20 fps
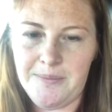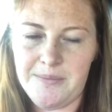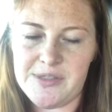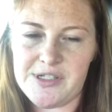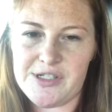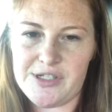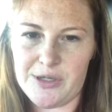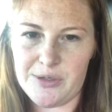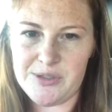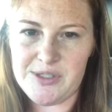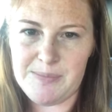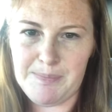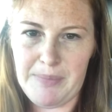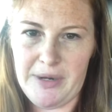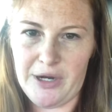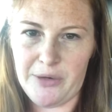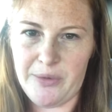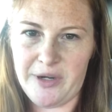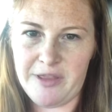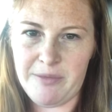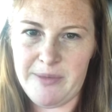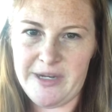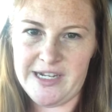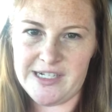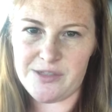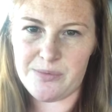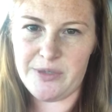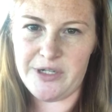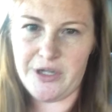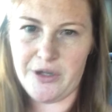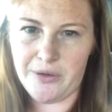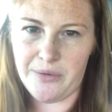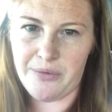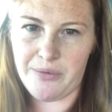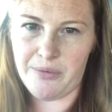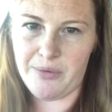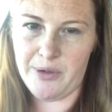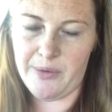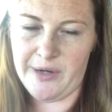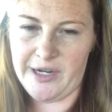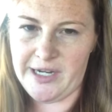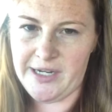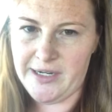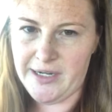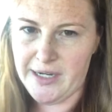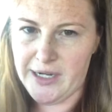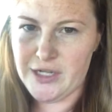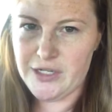so bear with me as we go through it.